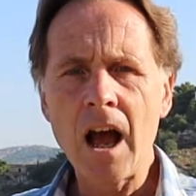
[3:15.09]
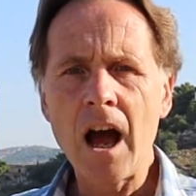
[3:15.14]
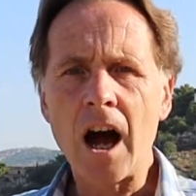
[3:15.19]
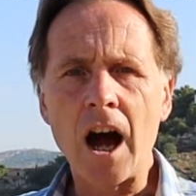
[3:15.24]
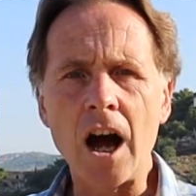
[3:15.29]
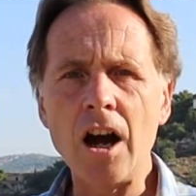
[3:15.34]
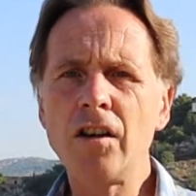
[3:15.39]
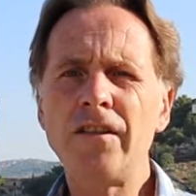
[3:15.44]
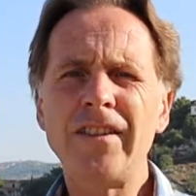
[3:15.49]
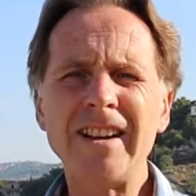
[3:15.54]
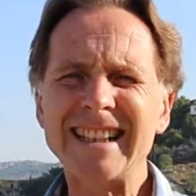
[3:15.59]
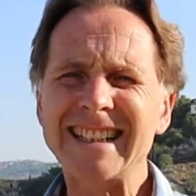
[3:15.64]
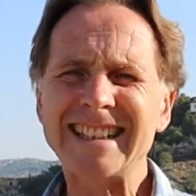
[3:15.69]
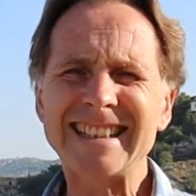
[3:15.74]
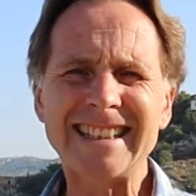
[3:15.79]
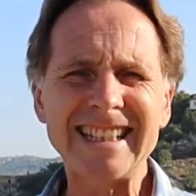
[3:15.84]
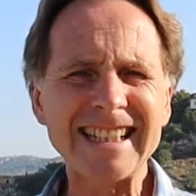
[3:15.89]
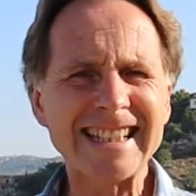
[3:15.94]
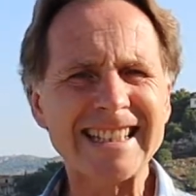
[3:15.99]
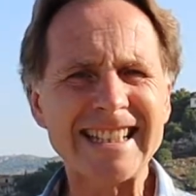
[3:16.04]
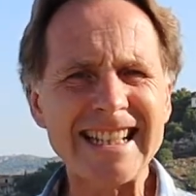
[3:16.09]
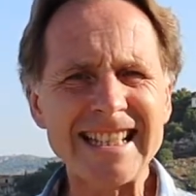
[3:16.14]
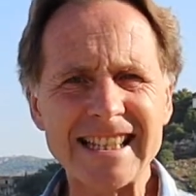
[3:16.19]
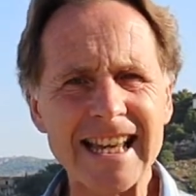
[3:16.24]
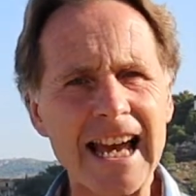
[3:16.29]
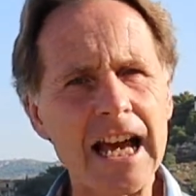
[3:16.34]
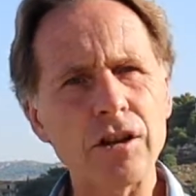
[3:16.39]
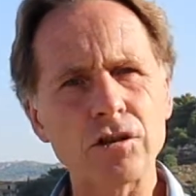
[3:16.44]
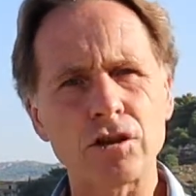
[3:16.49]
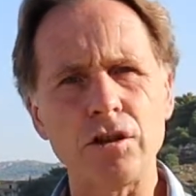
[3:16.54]
Over
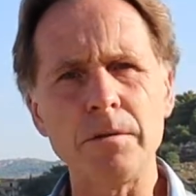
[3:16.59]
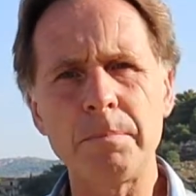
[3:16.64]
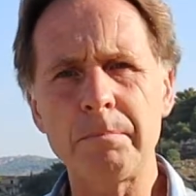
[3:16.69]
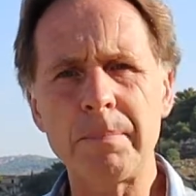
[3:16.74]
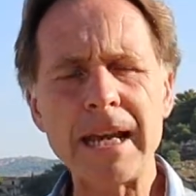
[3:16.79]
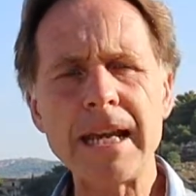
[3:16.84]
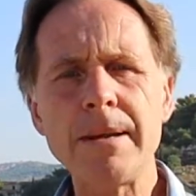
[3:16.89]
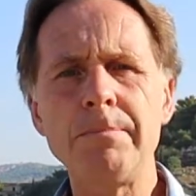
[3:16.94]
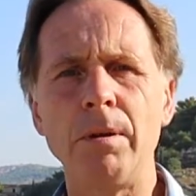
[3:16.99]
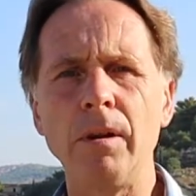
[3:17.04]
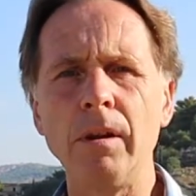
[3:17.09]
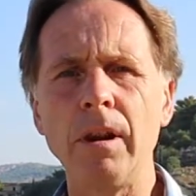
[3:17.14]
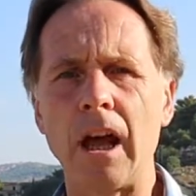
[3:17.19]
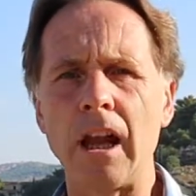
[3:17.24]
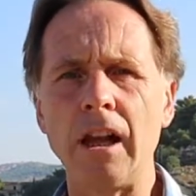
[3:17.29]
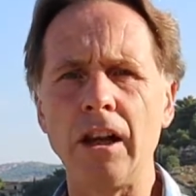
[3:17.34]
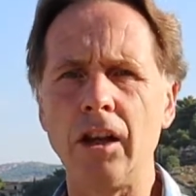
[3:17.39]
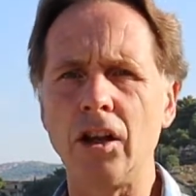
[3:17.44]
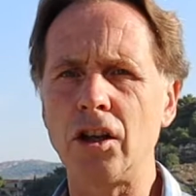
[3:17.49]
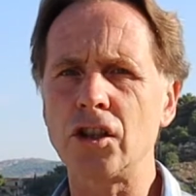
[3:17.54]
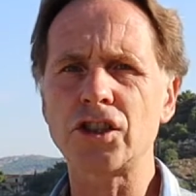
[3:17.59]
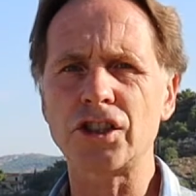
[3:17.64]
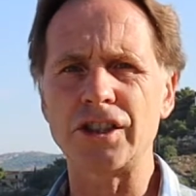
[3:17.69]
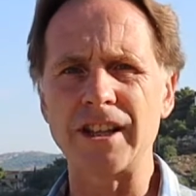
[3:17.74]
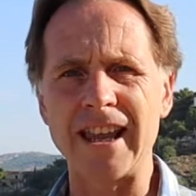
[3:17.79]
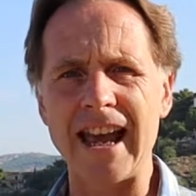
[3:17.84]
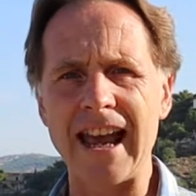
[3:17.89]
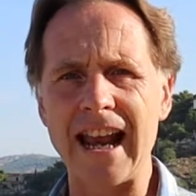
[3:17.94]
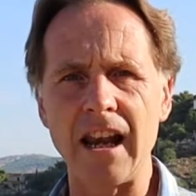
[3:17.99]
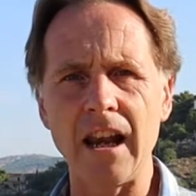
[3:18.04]
60,000 people lost
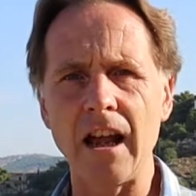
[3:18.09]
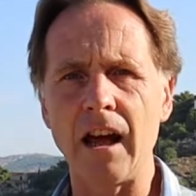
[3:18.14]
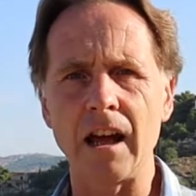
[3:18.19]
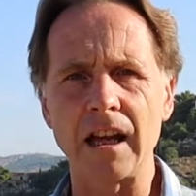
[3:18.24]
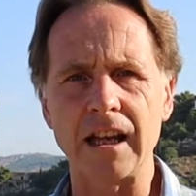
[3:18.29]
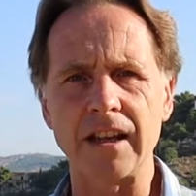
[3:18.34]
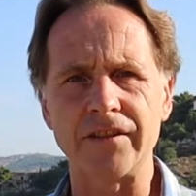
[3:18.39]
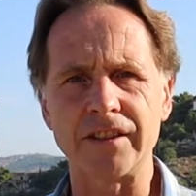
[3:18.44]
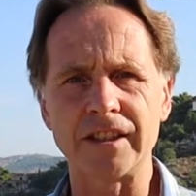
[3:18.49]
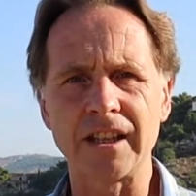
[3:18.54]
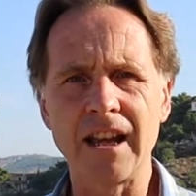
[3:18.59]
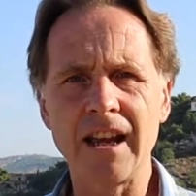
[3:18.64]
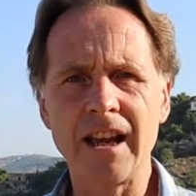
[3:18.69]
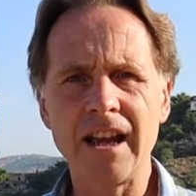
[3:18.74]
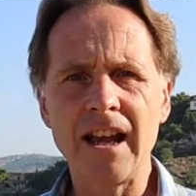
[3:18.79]
their lives.